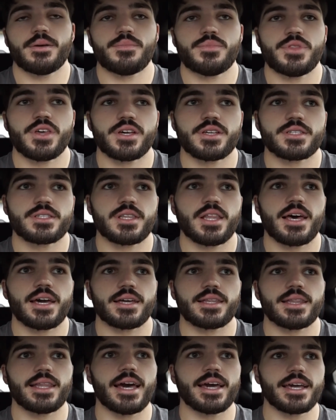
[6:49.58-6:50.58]
Things
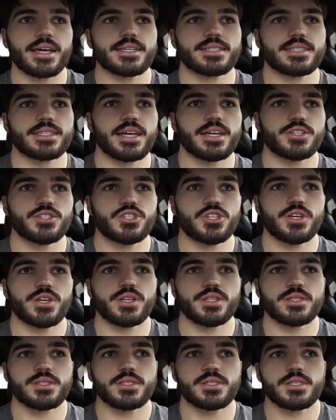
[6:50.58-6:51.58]
like leg
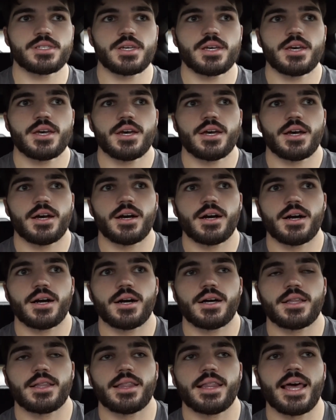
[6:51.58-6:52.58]
extensions,
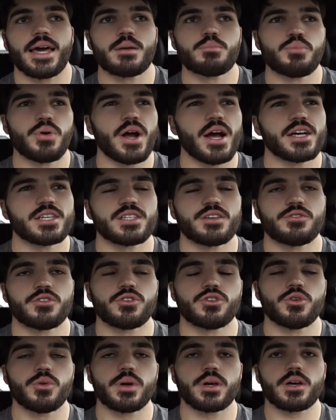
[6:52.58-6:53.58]
leg press if
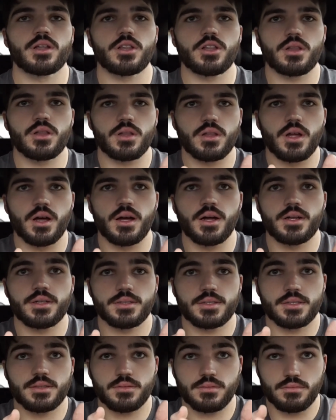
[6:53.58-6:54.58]
you're doing a
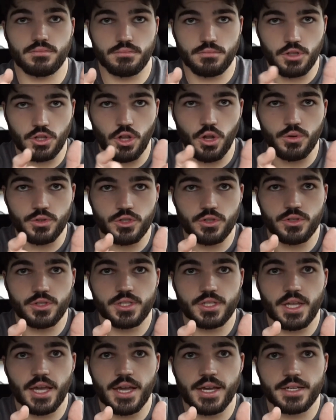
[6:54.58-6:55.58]
closer
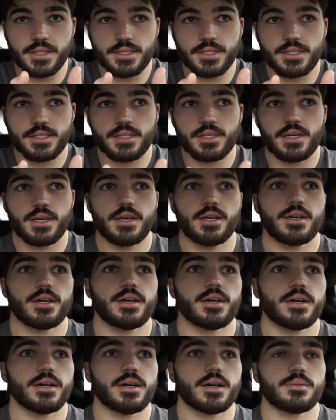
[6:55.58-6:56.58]
stance.
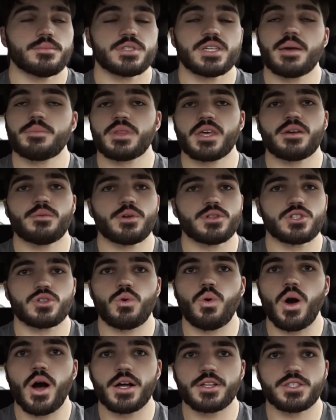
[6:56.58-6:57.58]
Same thing with
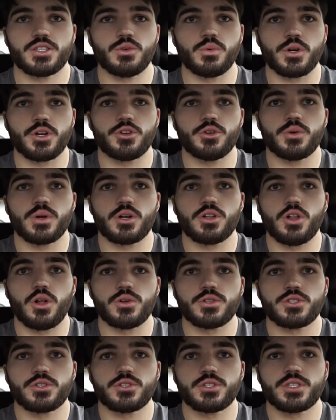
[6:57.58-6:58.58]
squats. You want to do a
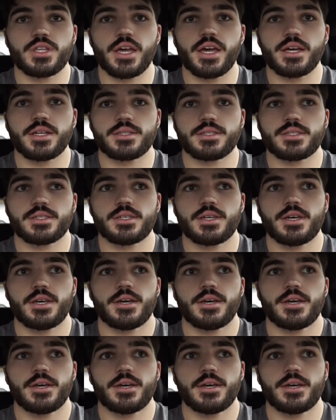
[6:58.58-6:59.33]
closer stance.